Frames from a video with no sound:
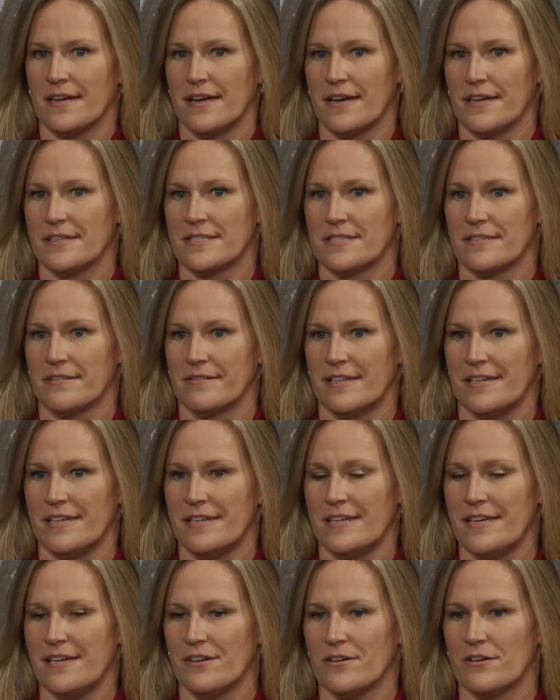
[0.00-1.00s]
on
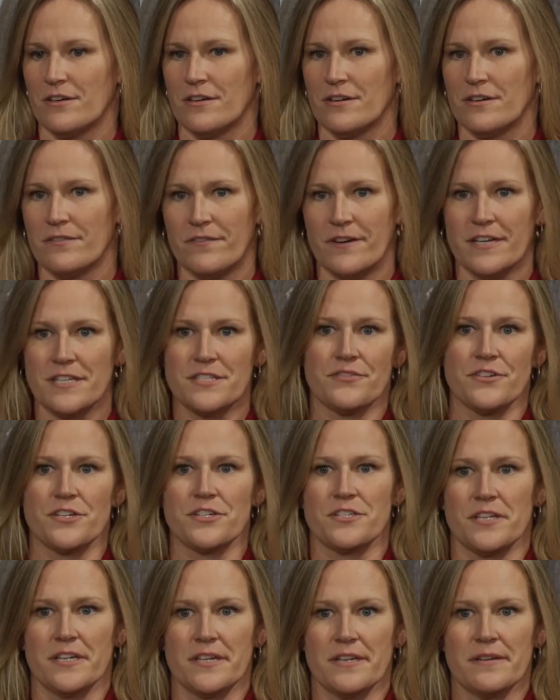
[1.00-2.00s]
salinity or vice
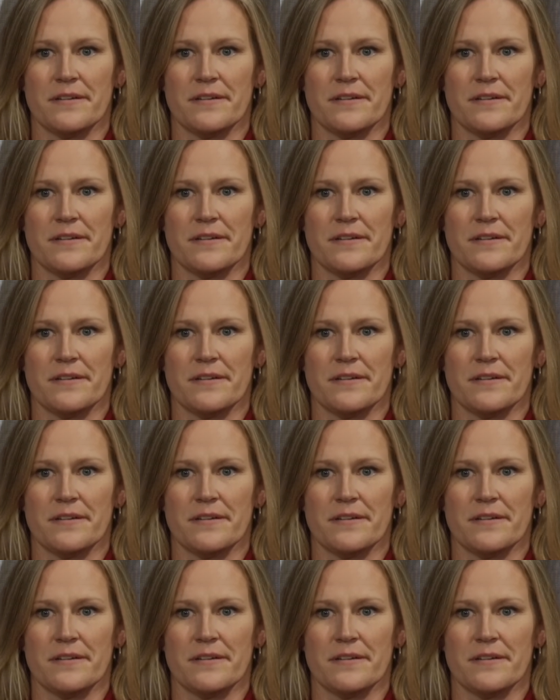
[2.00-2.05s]
versa?